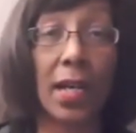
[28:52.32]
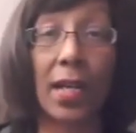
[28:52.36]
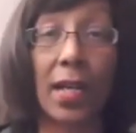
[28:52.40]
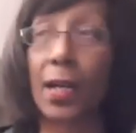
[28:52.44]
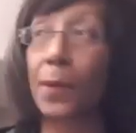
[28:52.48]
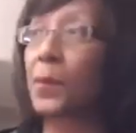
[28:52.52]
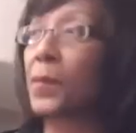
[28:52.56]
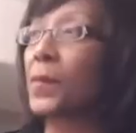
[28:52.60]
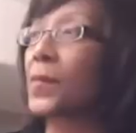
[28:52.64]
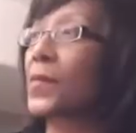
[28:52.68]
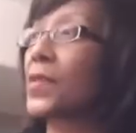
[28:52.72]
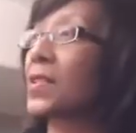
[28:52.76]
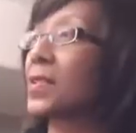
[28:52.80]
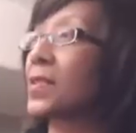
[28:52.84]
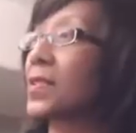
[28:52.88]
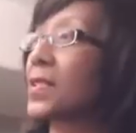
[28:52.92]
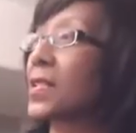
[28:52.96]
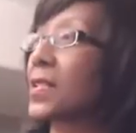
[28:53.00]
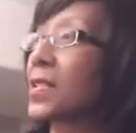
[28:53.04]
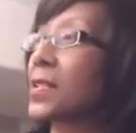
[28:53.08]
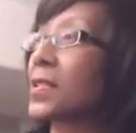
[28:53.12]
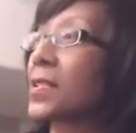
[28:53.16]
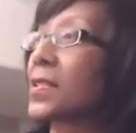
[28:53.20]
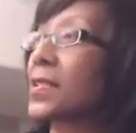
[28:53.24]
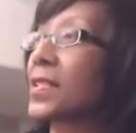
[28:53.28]
This
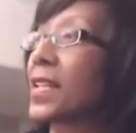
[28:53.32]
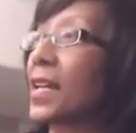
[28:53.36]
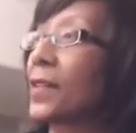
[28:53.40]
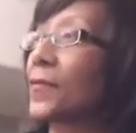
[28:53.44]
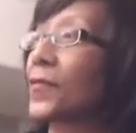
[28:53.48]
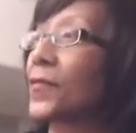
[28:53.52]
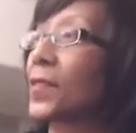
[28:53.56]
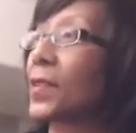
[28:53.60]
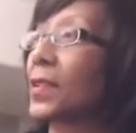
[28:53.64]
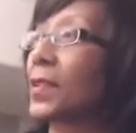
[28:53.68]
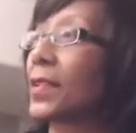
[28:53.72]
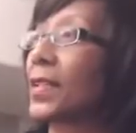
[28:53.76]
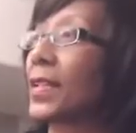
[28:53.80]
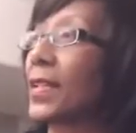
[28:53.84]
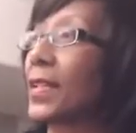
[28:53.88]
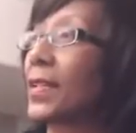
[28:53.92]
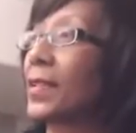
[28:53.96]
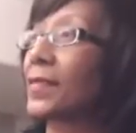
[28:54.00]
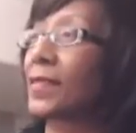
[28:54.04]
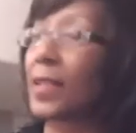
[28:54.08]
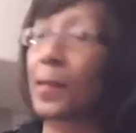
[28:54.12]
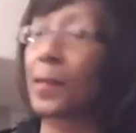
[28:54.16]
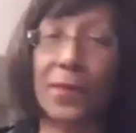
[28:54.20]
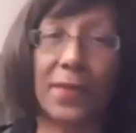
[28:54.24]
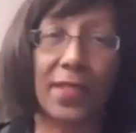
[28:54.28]
is definitely
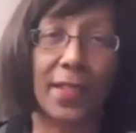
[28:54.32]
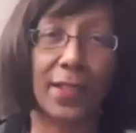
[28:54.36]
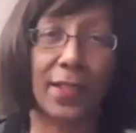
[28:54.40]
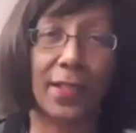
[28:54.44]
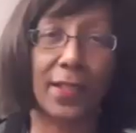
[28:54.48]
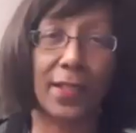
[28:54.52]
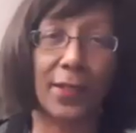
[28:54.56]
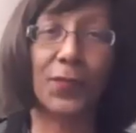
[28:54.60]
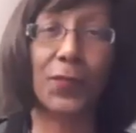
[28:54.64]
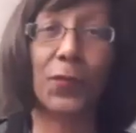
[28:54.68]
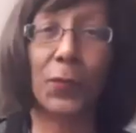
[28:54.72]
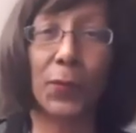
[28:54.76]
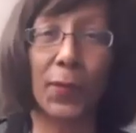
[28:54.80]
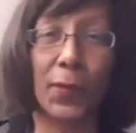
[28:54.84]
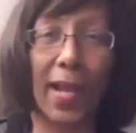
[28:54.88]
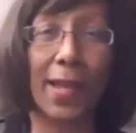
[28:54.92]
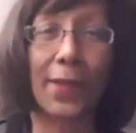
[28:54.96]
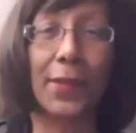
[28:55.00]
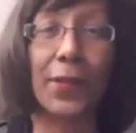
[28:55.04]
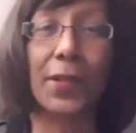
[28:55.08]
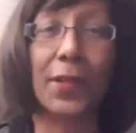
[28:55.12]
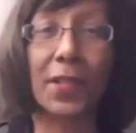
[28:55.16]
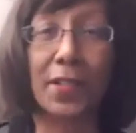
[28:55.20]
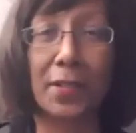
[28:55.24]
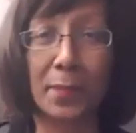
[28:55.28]
something for
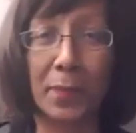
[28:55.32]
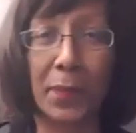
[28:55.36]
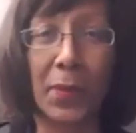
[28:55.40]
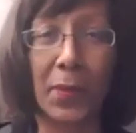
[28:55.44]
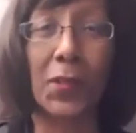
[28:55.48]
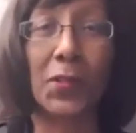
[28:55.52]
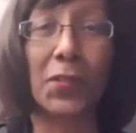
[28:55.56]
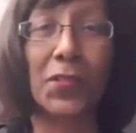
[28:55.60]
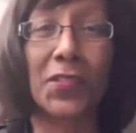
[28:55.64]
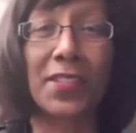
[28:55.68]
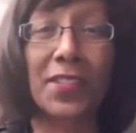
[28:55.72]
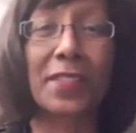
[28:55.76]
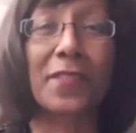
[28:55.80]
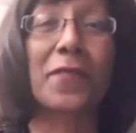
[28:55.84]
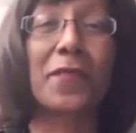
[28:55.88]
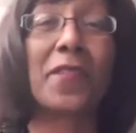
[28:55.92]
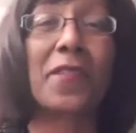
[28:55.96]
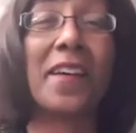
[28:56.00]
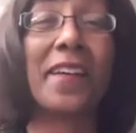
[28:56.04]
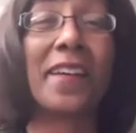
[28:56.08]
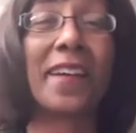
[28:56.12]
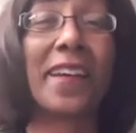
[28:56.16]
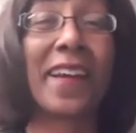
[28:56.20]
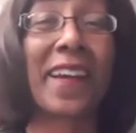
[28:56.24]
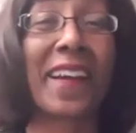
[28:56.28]
rather compulsive
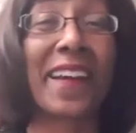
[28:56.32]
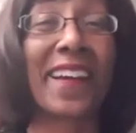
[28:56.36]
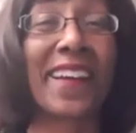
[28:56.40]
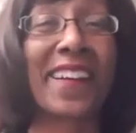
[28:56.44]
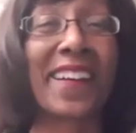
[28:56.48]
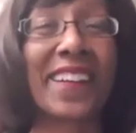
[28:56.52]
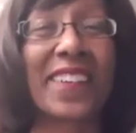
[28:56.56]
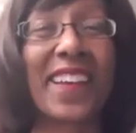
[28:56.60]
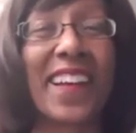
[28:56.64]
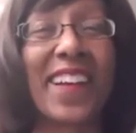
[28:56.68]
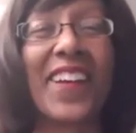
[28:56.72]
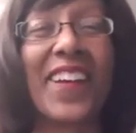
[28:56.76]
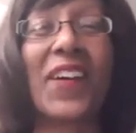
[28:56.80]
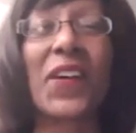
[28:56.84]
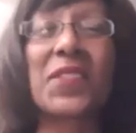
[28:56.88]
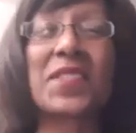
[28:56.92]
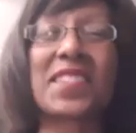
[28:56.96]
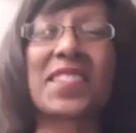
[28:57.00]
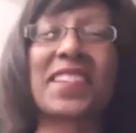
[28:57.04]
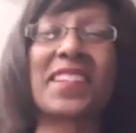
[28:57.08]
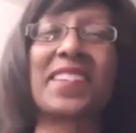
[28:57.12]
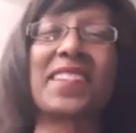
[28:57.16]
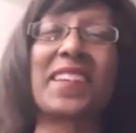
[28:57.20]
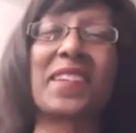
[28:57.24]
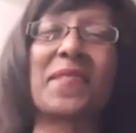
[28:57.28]

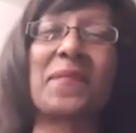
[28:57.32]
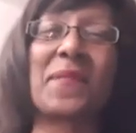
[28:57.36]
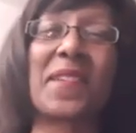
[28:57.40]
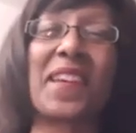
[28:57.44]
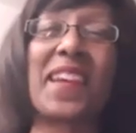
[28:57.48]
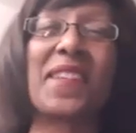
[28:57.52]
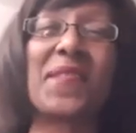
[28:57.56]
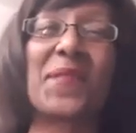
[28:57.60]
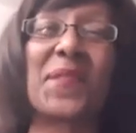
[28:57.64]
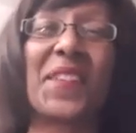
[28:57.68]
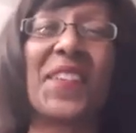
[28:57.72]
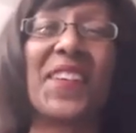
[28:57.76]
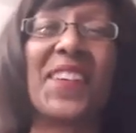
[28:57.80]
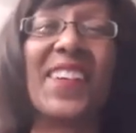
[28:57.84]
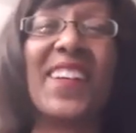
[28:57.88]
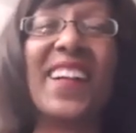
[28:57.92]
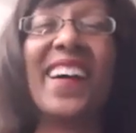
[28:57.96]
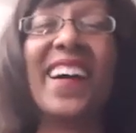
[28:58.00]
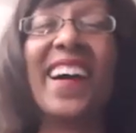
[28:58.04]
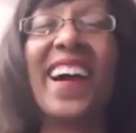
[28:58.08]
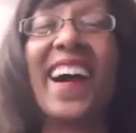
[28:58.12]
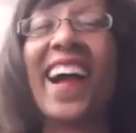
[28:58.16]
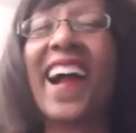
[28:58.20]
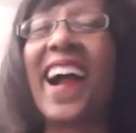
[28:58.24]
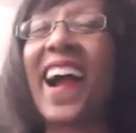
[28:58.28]
OCD people.
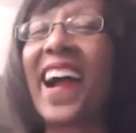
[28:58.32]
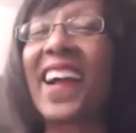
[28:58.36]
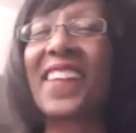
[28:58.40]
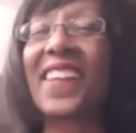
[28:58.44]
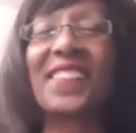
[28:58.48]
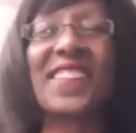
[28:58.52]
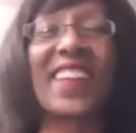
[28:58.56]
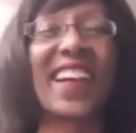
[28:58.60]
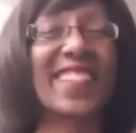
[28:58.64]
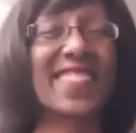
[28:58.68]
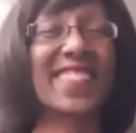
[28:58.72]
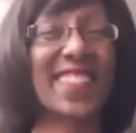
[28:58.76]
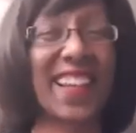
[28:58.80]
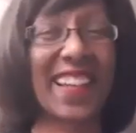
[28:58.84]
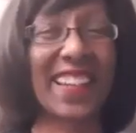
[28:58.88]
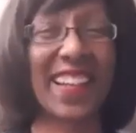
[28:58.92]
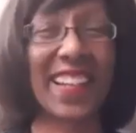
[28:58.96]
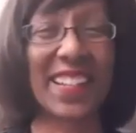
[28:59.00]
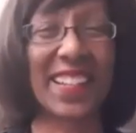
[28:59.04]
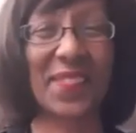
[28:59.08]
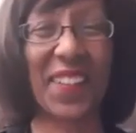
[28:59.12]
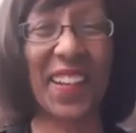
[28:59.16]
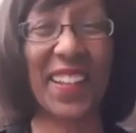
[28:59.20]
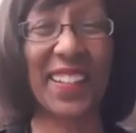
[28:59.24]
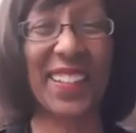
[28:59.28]
I'm not saying that's
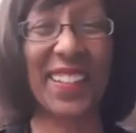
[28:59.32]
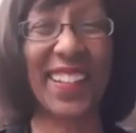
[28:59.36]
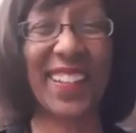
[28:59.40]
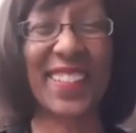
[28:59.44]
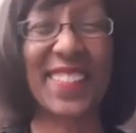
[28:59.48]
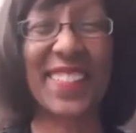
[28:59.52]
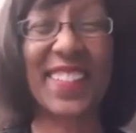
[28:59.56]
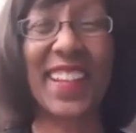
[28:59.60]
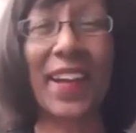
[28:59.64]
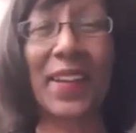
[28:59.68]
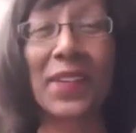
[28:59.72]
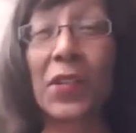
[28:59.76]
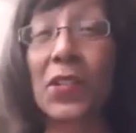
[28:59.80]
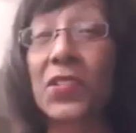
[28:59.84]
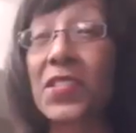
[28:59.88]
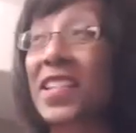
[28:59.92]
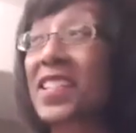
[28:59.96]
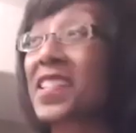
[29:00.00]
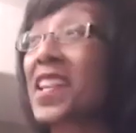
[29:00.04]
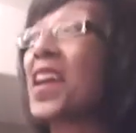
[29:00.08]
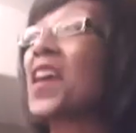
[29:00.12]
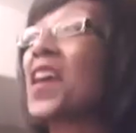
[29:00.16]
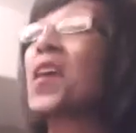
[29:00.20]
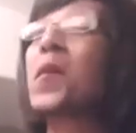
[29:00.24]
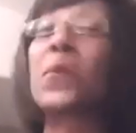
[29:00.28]
my diagnosis,
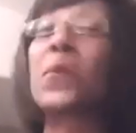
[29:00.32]
but